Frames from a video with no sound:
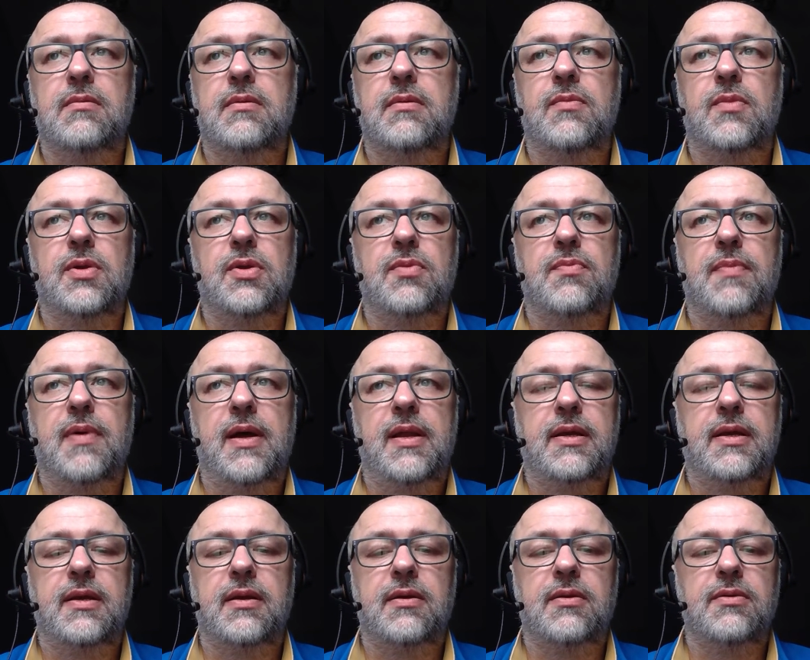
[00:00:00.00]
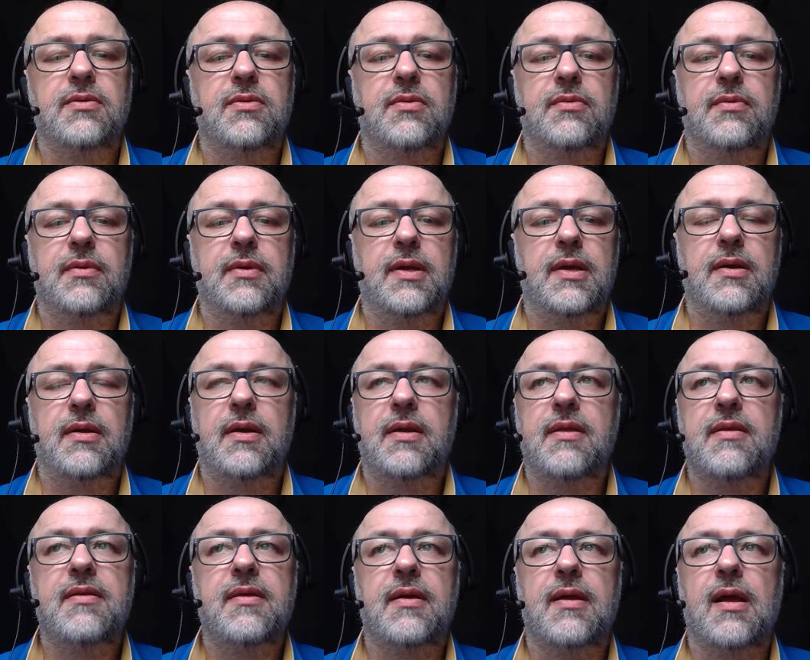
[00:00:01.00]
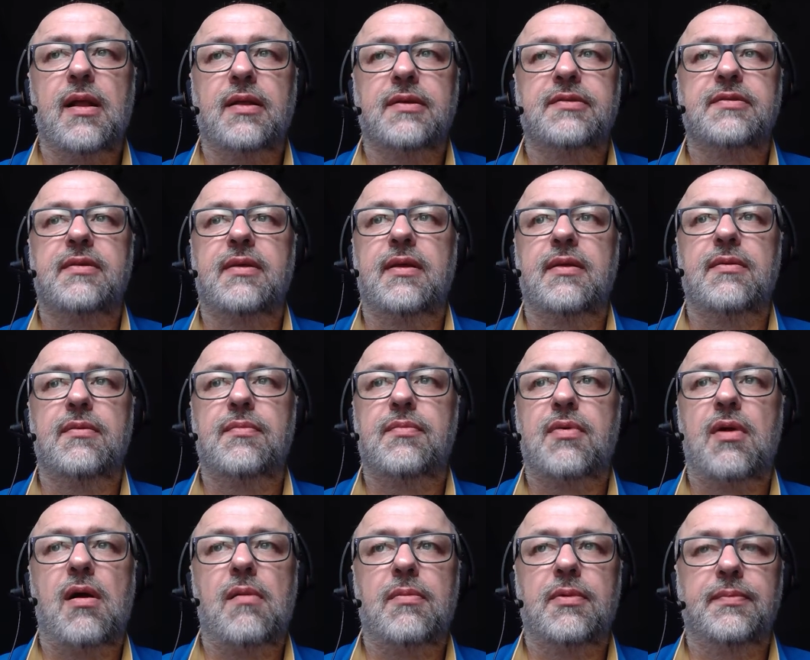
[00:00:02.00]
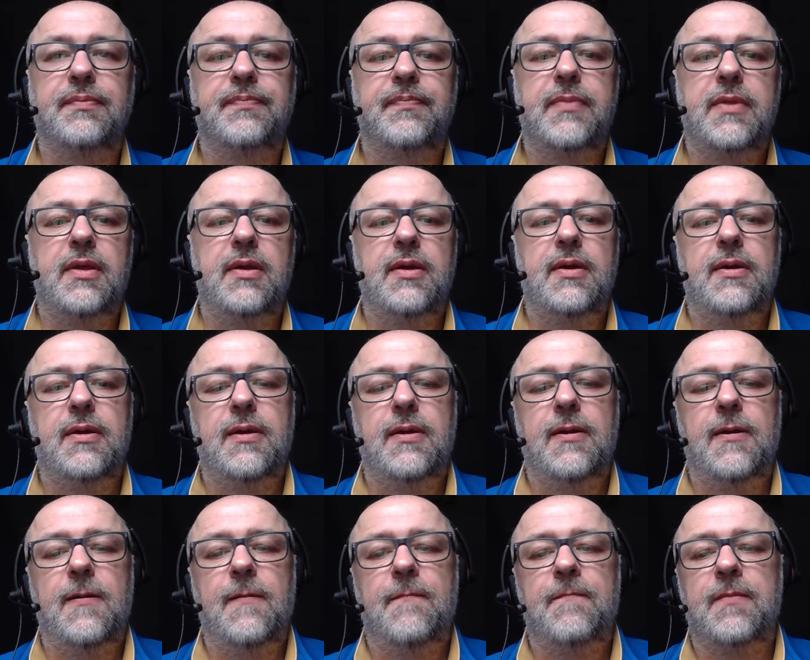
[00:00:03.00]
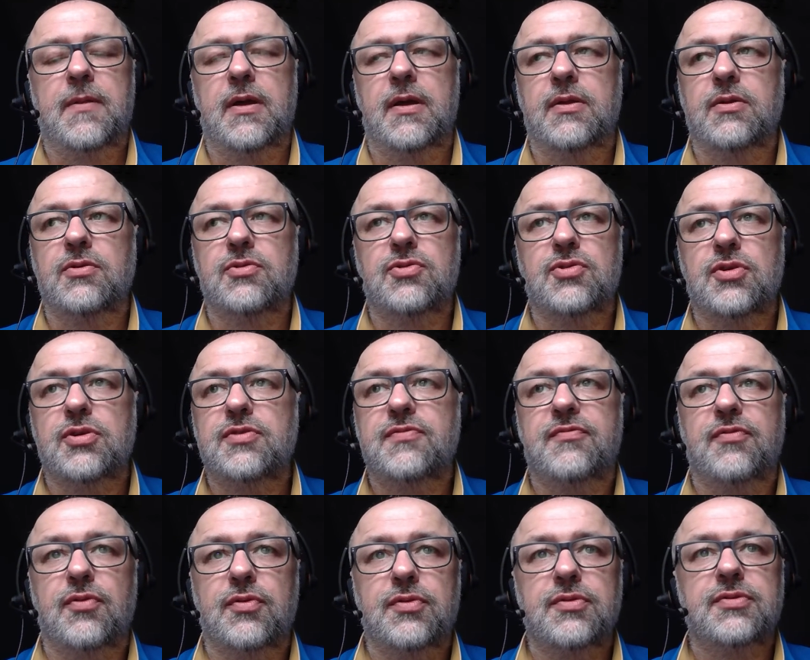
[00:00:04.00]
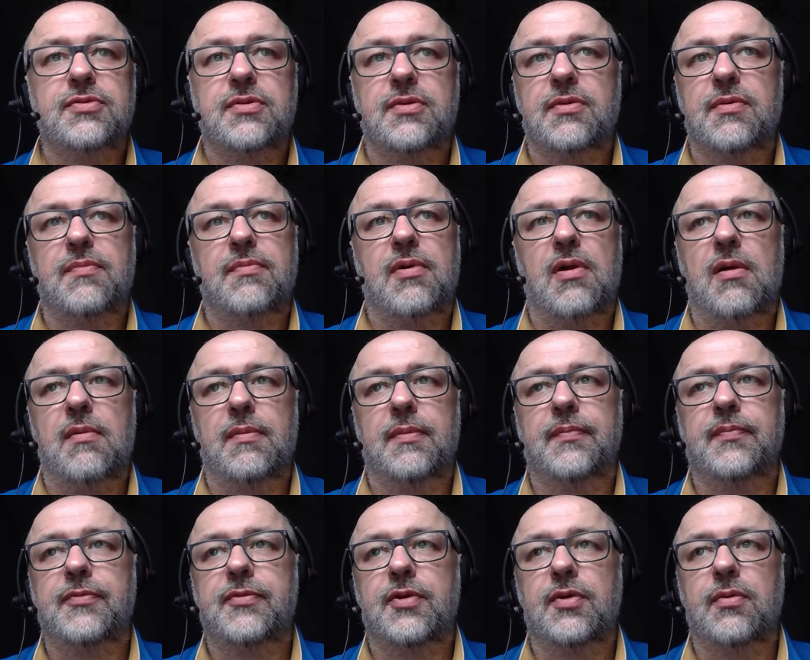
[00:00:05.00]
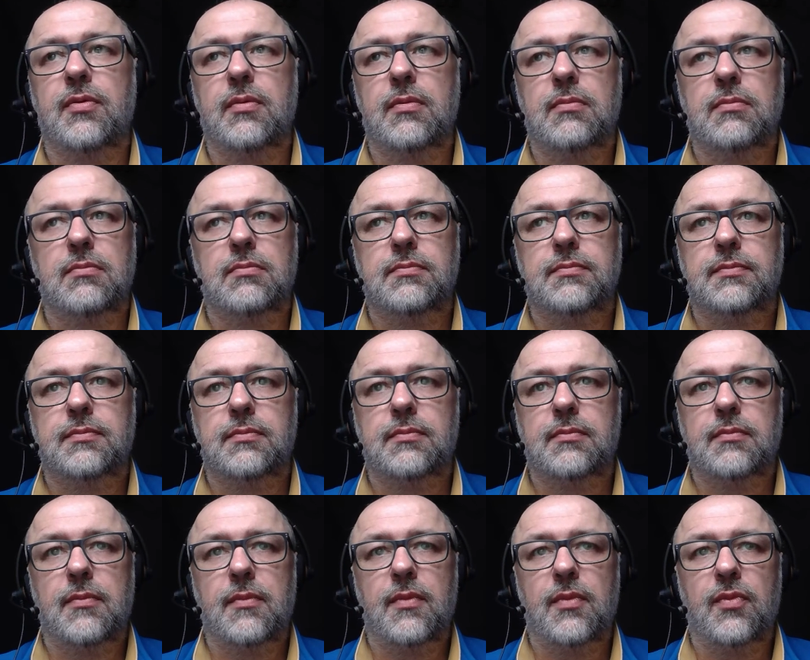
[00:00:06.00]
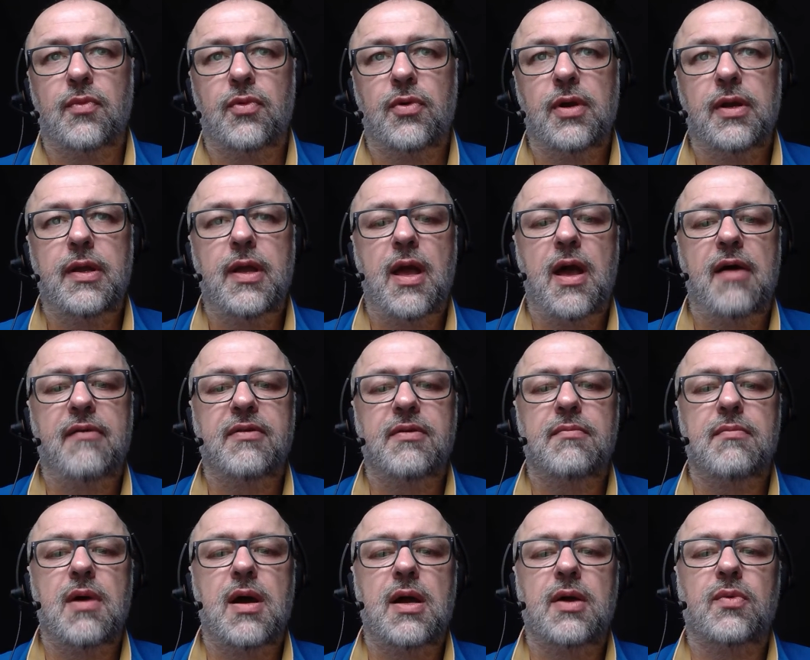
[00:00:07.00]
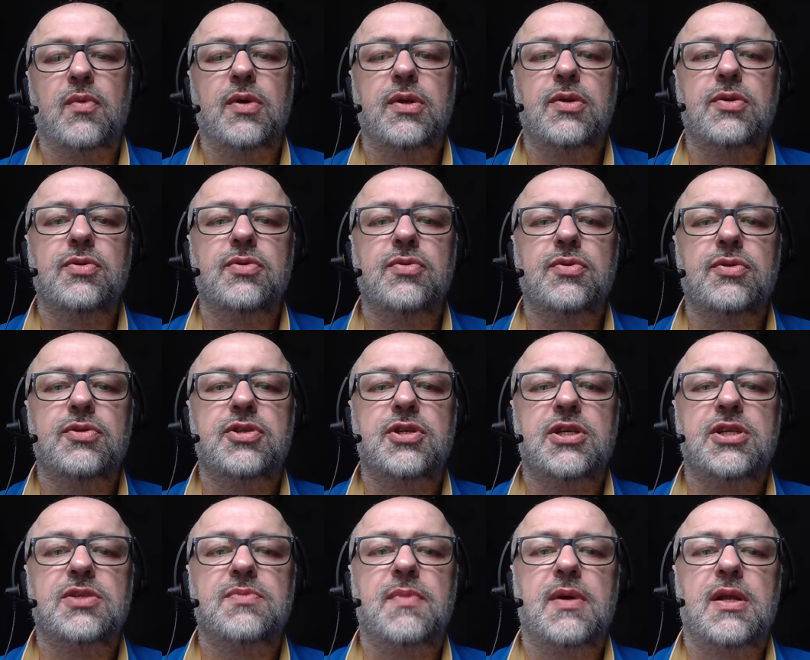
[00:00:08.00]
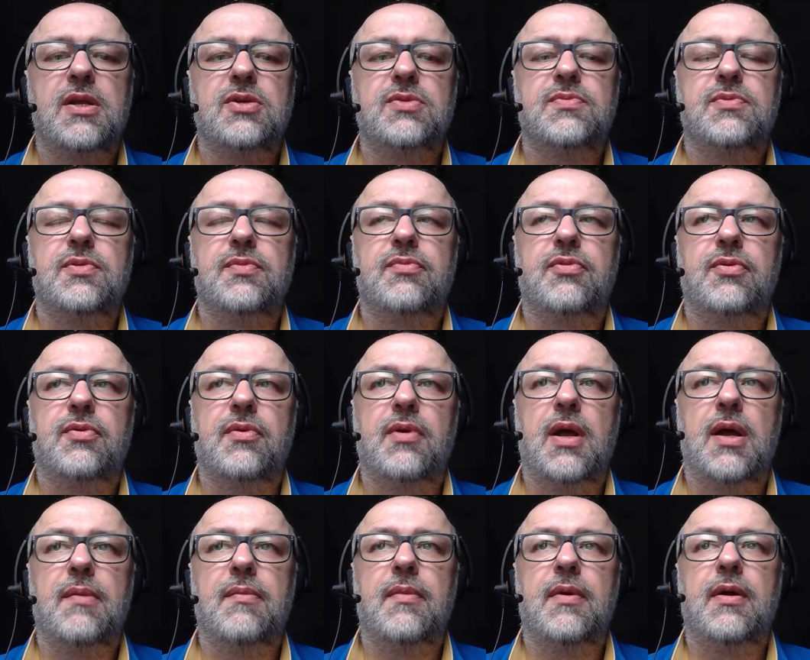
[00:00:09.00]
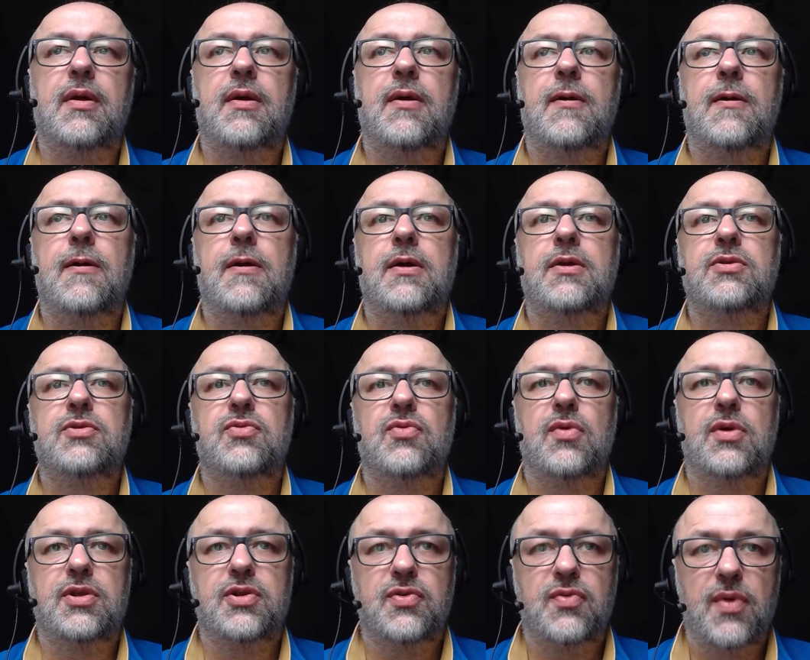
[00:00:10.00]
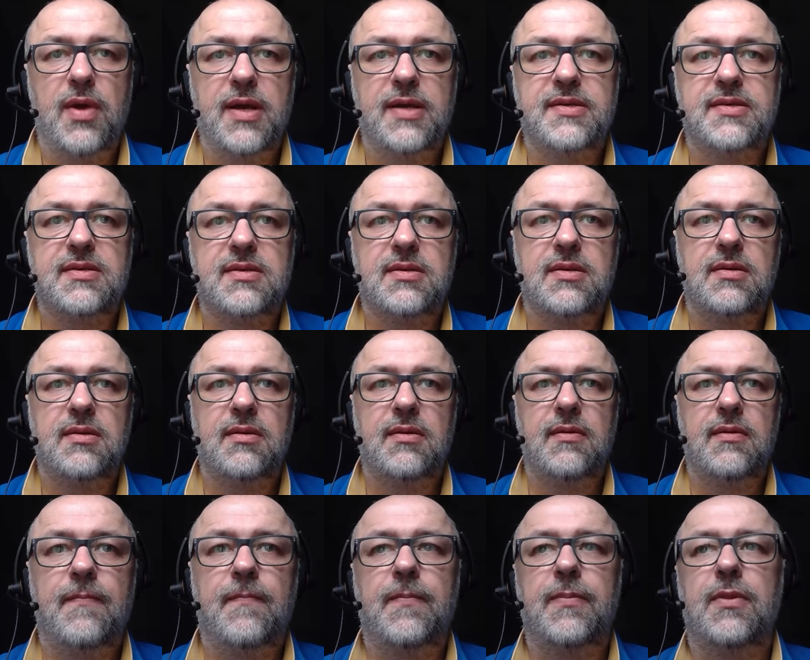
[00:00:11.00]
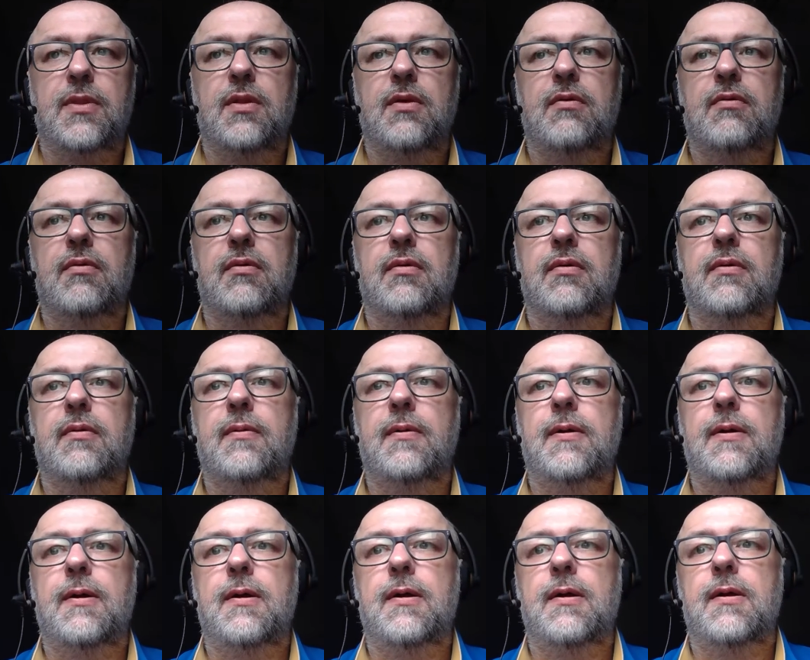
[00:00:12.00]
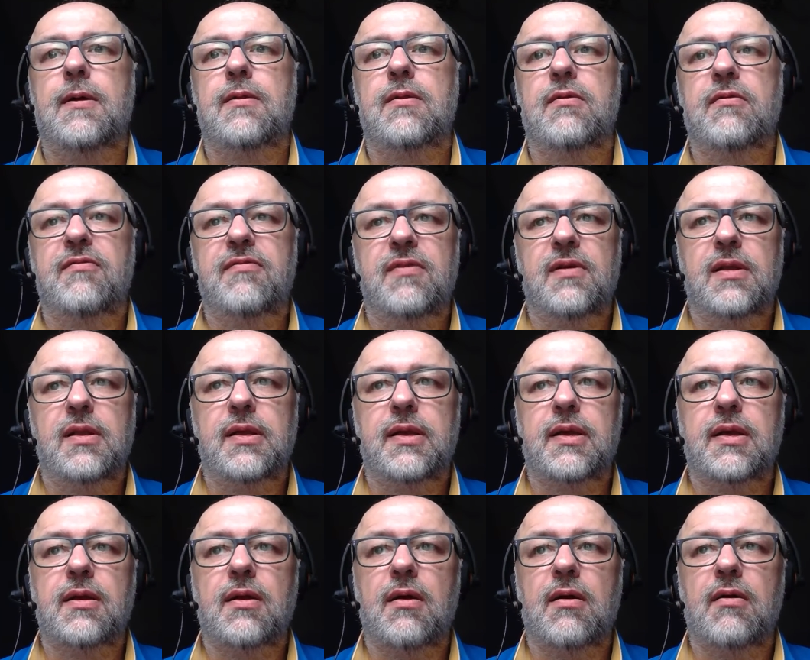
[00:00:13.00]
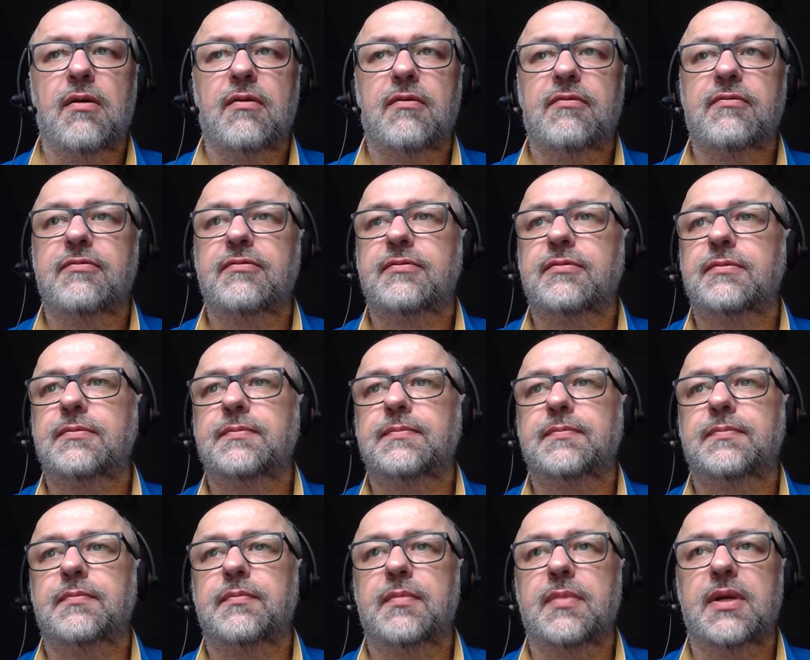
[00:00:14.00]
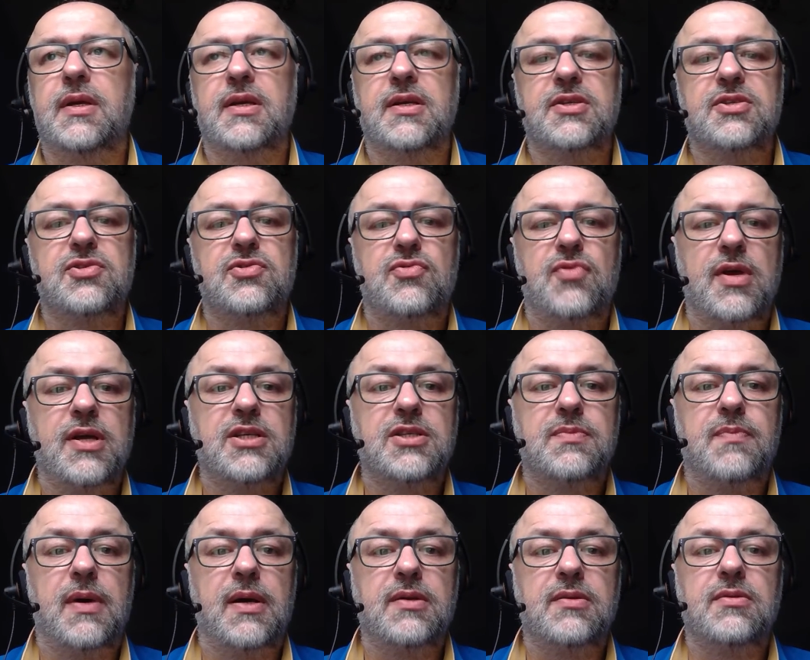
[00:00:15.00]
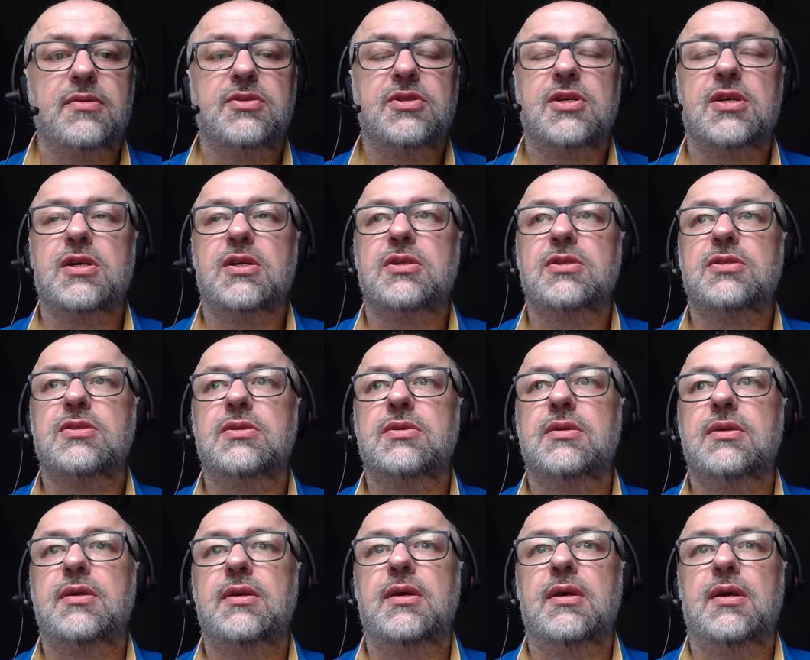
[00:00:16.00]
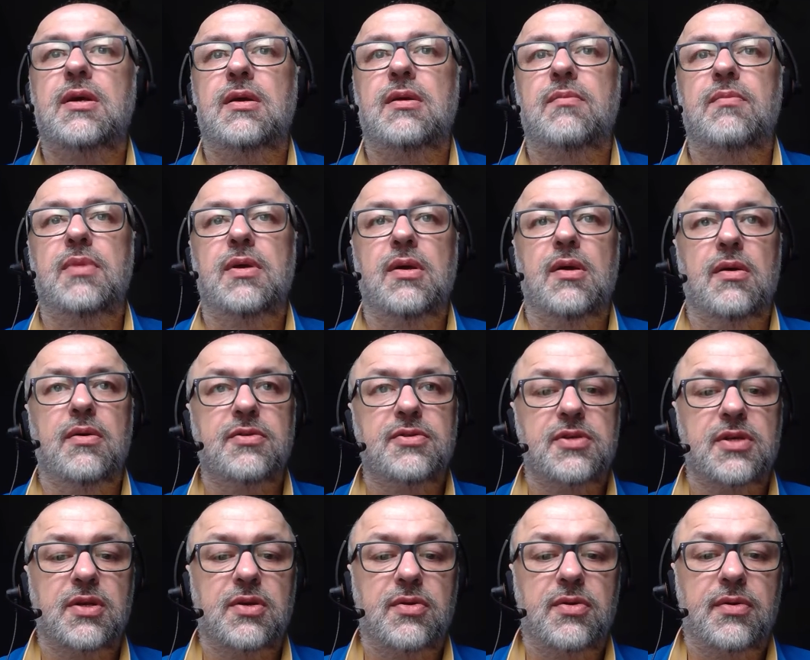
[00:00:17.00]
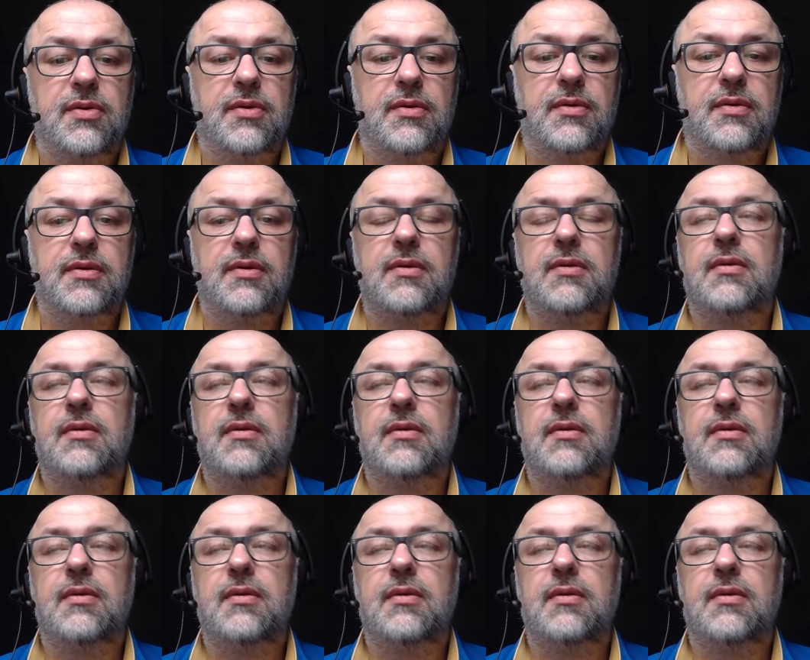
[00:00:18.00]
when you're panicking, you don't hear anything else than the problem, and you just focus on the problem. So really have in mind when you do a change management program to address the the feeling of being stressed by the change, be insecure.